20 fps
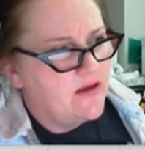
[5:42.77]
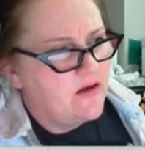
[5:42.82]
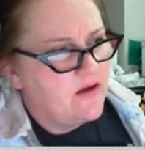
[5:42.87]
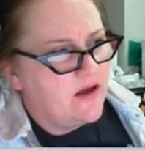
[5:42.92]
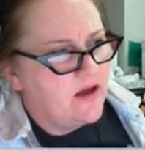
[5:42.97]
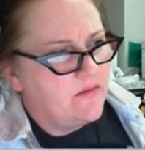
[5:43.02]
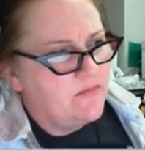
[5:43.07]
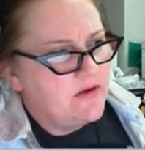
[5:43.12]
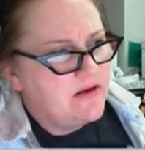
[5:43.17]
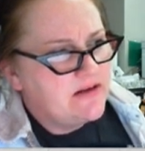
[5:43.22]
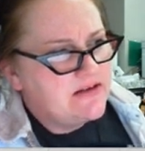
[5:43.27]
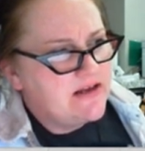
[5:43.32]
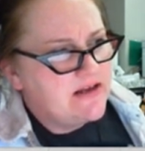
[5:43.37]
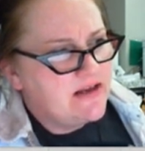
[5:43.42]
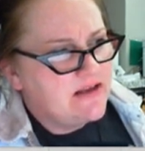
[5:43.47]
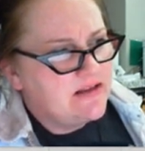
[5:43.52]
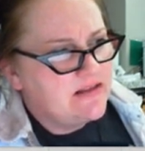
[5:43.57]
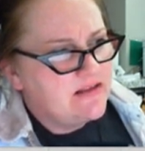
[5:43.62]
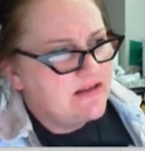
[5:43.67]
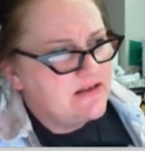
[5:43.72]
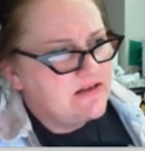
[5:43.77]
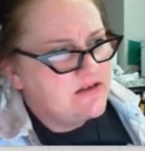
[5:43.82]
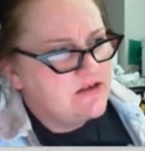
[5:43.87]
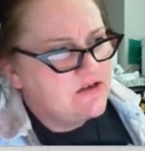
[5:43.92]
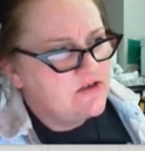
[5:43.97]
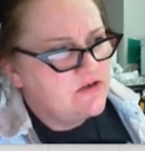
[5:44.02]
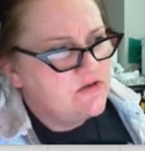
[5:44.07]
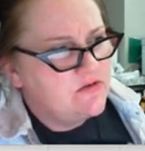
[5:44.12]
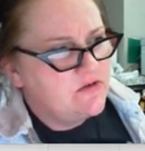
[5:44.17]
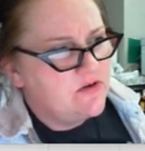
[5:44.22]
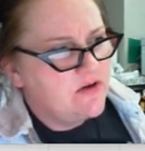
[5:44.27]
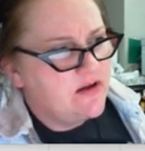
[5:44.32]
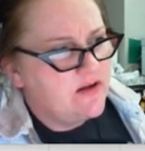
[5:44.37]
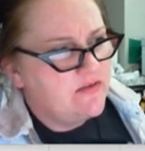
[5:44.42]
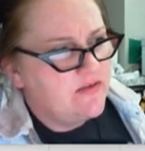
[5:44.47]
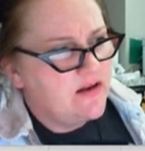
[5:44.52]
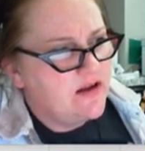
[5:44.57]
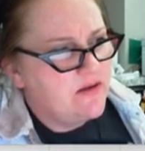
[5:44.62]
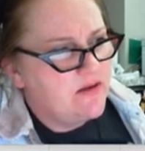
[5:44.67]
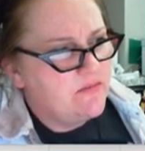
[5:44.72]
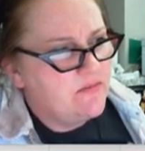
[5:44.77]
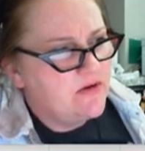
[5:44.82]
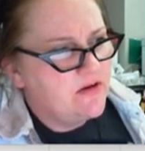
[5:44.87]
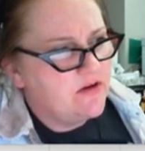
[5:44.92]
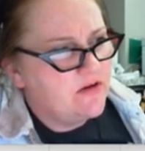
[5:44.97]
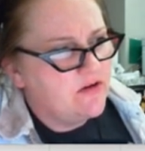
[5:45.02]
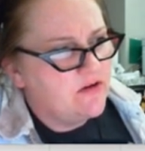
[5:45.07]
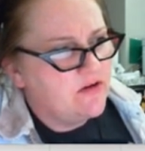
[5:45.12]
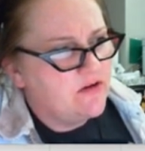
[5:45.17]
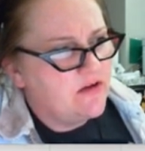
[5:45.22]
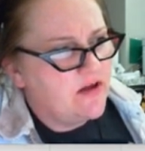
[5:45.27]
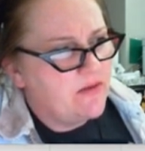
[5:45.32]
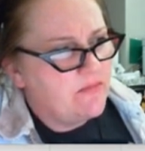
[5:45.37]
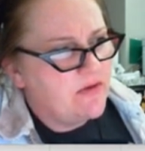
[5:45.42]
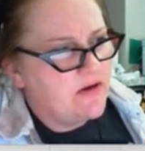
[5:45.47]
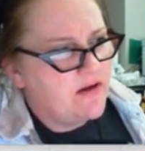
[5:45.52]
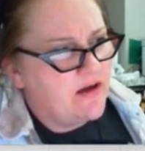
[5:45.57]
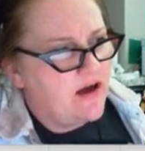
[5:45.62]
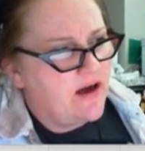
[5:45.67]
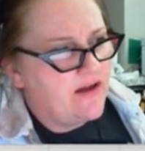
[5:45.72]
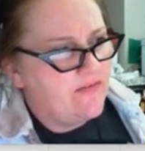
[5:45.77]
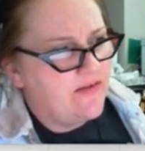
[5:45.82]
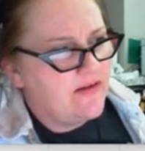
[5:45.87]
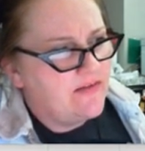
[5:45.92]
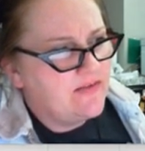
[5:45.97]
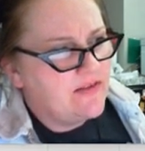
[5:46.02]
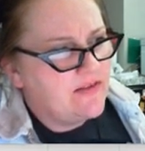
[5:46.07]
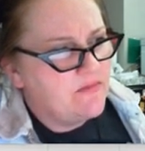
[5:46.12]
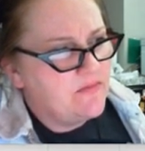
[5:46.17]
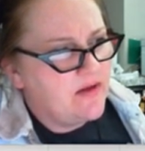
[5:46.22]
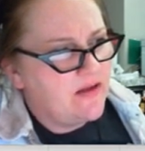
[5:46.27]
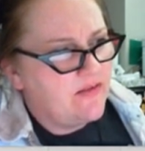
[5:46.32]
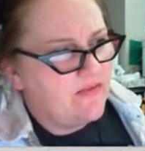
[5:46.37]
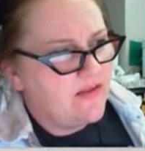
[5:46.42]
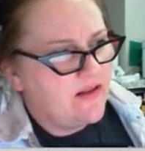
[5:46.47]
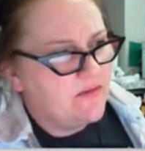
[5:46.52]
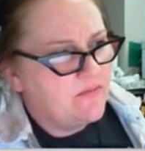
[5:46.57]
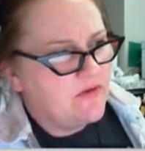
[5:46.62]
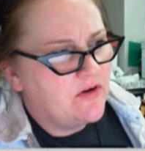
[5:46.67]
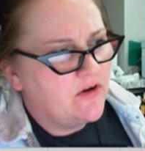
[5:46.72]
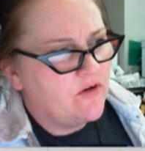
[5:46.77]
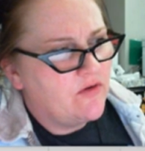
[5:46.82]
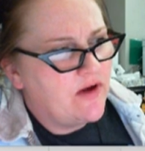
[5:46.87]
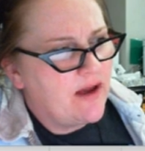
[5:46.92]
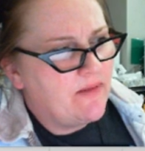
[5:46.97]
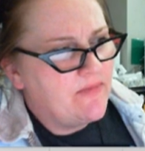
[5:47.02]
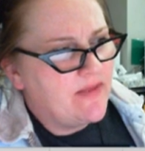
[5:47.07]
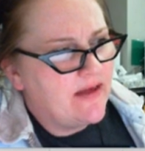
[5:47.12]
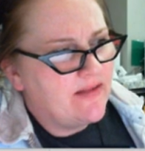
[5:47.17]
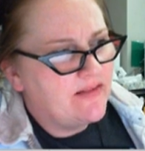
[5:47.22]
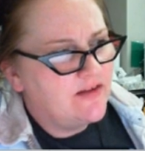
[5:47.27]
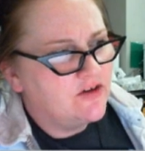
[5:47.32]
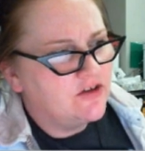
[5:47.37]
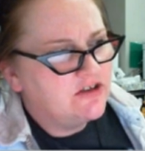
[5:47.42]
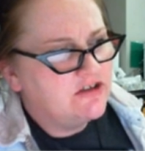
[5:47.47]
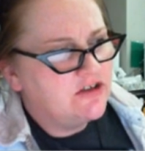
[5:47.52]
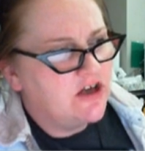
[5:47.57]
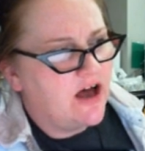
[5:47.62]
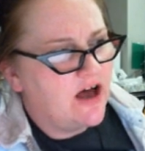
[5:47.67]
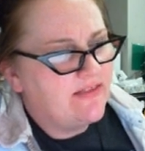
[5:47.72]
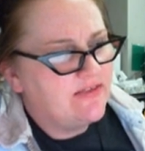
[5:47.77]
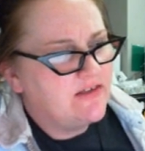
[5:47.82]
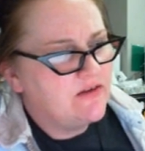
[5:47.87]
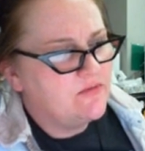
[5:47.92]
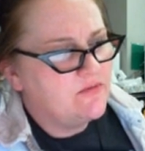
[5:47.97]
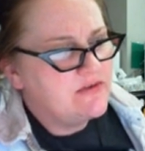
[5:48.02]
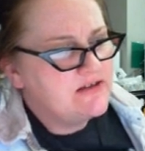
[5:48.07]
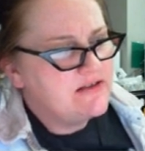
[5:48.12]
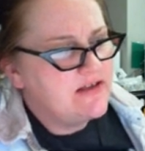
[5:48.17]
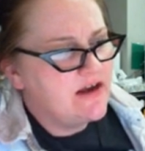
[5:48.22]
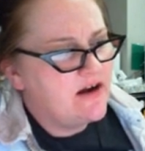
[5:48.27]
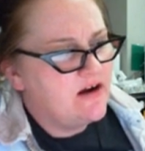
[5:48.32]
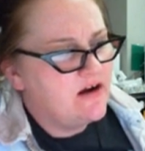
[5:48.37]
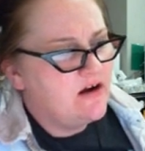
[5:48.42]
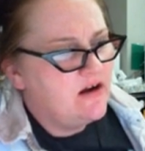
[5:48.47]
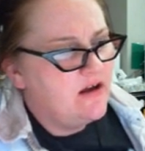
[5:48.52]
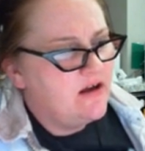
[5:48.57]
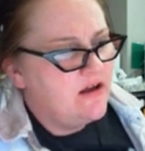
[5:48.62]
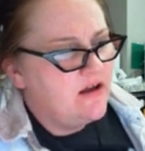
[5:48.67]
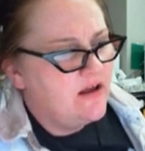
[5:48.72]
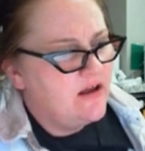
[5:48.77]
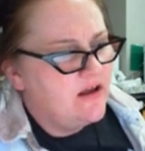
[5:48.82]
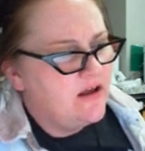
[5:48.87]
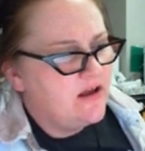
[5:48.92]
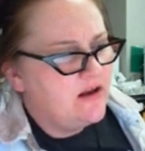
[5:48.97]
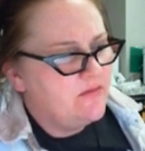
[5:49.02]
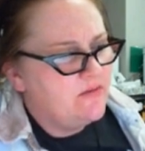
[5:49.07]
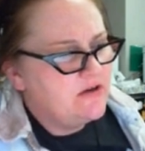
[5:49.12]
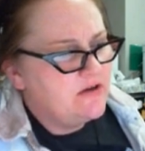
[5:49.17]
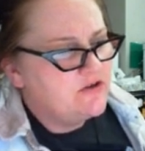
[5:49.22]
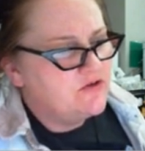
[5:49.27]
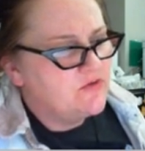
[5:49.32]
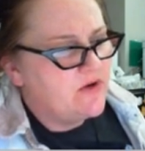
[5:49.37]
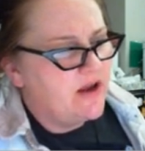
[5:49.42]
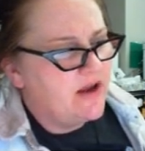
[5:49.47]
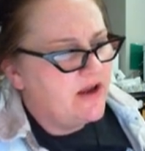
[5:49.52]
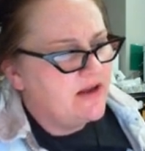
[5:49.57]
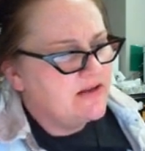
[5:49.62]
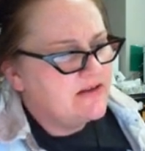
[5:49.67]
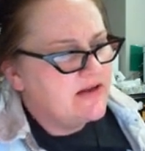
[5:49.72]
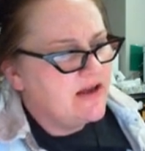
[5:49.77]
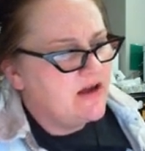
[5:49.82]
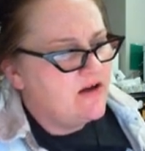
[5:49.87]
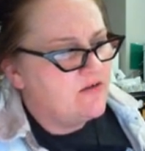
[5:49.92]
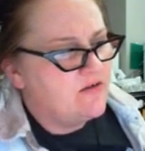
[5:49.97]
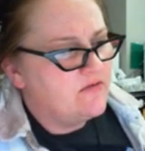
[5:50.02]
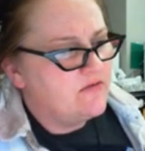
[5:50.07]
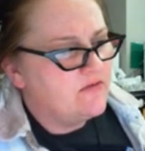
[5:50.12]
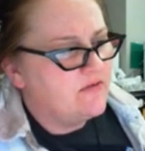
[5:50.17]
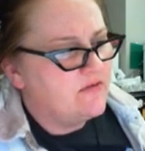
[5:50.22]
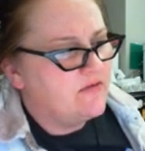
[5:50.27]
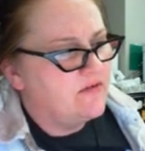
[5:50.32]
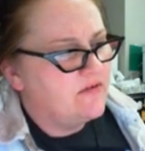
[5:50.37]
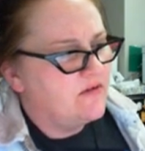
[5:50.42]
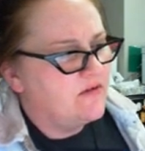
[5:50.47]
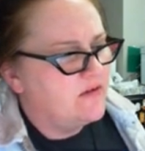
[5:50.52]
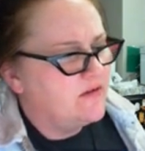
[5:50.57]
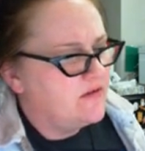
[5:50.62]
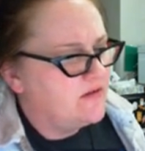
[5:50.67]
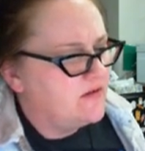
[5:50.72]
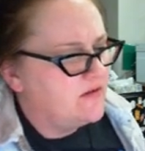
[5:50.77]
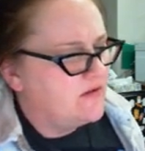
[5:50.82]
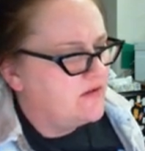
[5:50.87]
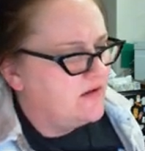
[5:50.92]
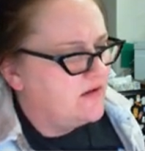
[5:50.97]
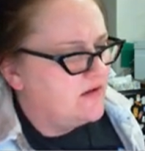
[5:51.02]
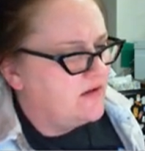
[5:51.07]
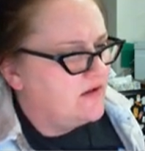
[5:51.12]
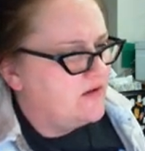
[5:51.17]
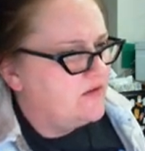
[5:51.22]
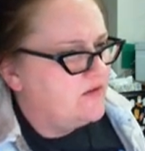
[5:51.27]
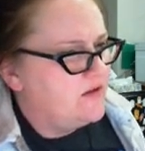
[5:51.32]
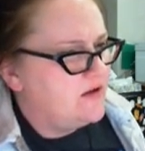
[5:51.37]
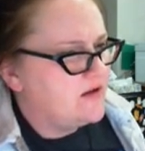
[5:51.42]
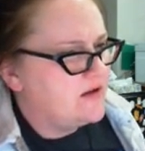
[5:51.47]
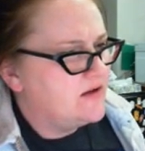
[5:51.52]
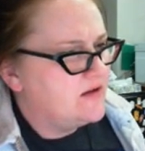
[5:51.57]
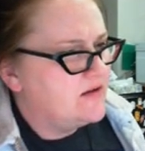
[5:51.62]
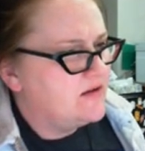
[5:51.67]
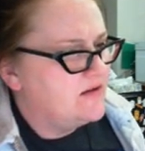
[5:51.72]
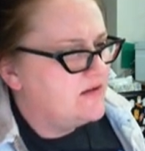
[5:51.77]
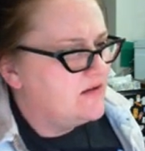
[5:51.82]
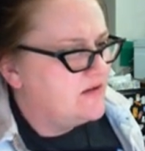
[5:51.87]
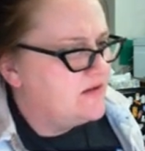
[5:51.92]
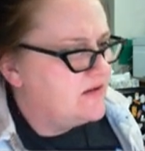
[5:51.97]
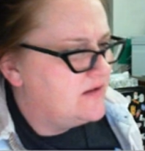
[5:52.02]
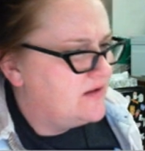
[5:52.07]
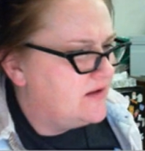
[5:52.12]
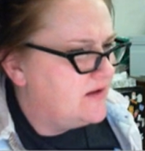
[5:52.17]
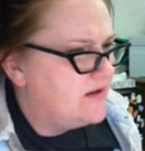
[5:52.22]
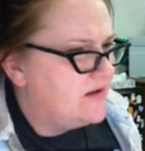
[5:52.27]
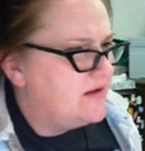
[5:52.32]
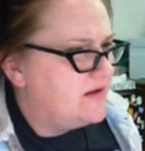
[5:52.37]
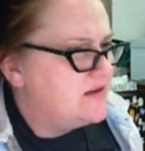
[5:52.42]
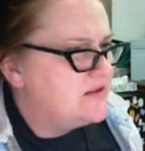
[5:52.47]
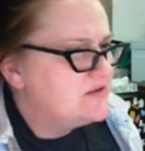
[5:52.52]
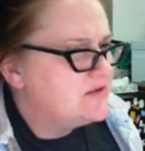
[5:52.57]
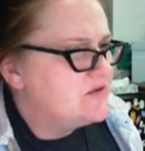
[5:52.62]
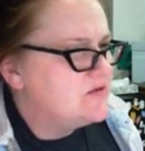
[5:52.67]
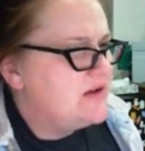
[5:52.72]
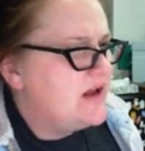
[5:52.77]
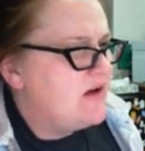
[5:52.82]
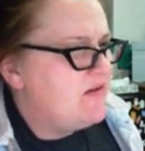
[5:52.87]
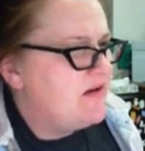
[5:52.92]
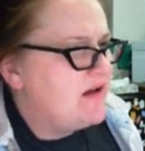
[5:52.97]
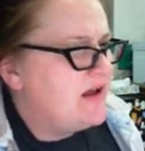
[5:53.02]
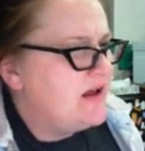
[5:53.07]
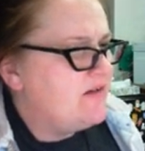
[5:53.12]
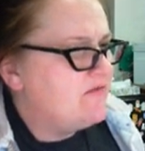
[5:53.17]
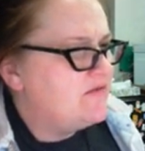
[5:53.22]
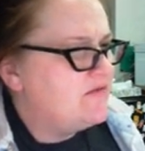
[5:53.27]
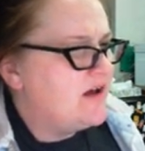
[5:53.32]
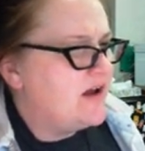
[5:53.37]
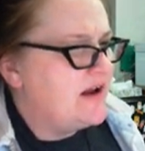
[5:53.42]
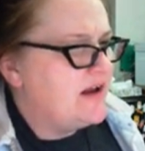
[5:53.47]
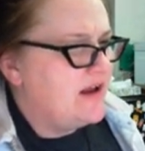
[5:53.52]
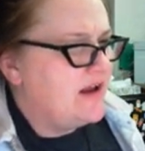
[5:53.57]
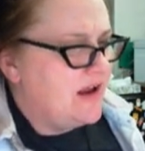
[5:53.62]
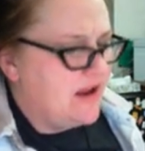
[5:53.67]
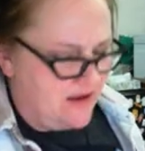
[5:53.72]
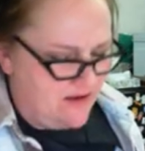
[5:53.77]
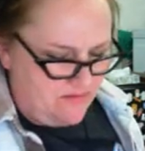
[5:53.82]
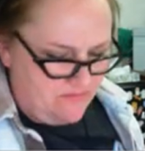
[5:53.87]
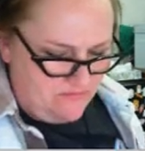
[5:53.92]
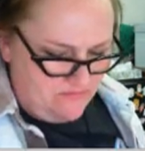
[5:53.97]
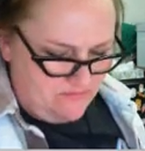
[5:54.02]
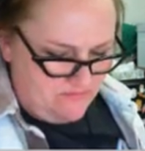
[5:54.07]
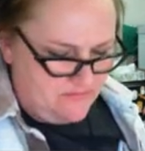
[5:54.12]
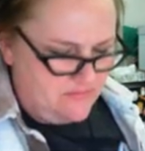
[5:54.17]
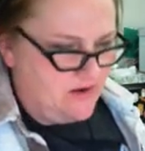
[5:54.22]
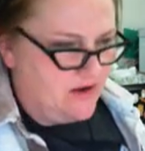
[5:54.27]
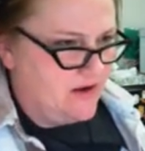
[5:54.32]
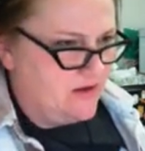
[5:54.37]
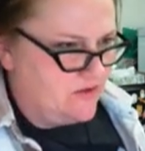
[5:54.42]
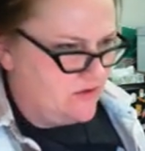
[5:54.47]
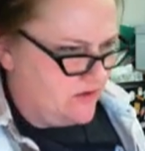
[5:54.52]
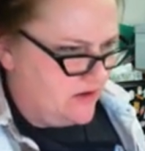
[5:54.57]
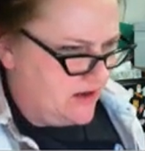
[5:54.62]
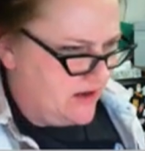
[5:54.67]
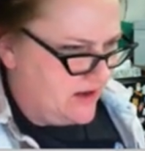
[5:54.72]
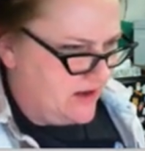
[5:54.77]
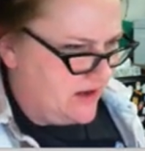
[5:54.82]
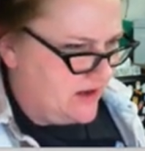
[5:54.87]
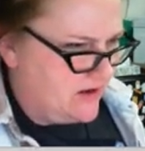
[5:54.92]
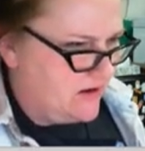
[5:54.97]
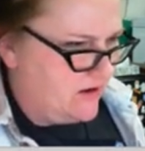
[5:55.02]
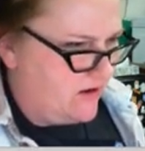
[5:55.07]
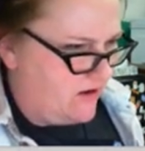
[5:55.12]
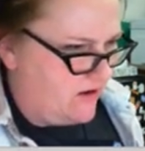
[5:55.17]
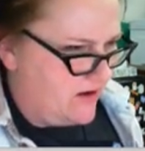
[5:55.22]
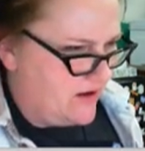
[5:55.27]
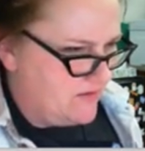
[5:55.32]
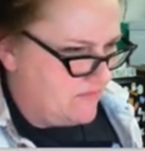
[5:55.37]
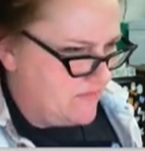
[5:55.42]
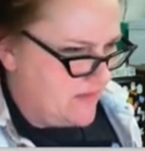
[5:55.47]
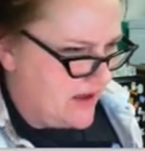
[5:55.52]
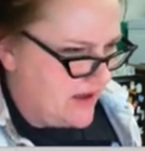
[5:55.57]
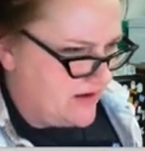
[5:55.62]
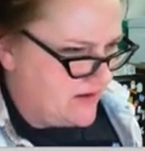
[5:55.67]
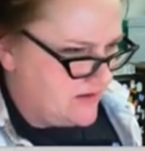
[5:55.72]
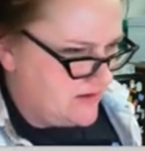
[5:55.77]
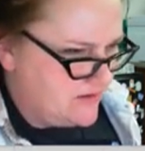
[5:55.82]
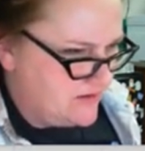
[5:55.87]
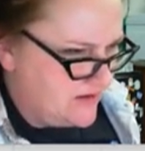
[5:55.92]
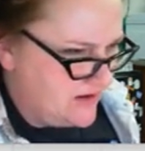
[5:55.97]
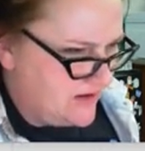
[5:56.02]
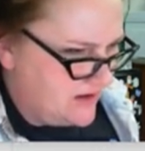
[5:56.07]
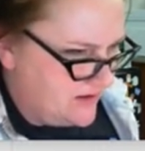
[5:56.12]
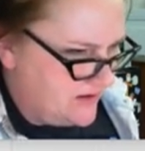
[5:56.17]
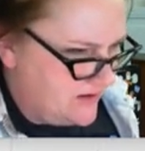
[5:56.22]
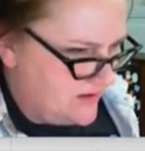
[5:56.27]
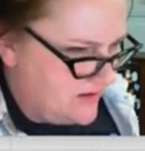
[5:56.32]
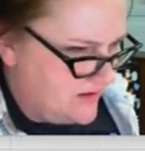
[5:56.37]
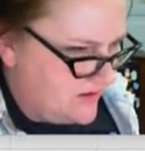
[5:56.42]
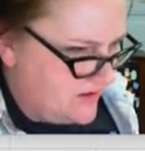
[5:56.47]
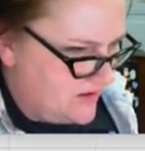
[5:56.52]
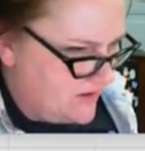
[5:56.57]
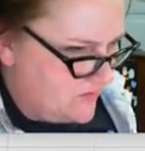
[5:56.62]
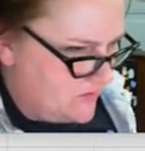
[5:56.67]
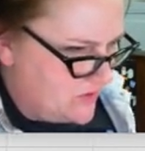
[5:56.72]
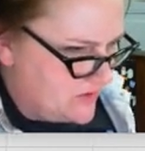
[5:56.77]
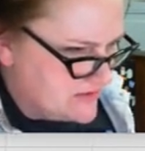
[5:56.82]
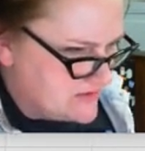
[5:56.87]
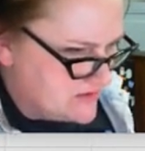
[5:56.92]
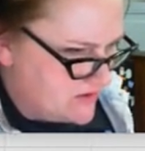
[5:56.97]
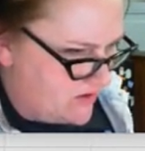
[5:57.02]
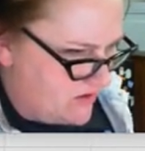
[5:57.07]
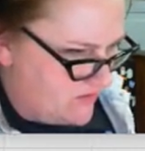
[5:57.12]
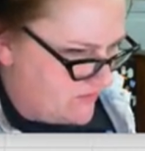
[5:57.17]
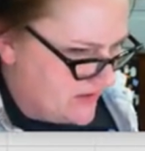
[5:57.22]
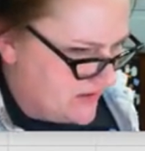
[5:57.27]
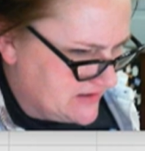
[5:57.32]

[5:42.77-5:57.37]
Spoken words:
I'm going to take these two and then I'm going to highlight them, and then I'm going to grab that little dot that was there and I'm going to drag it down. Look. So now I have 9 a.m., 9:30, and it automatically puts all my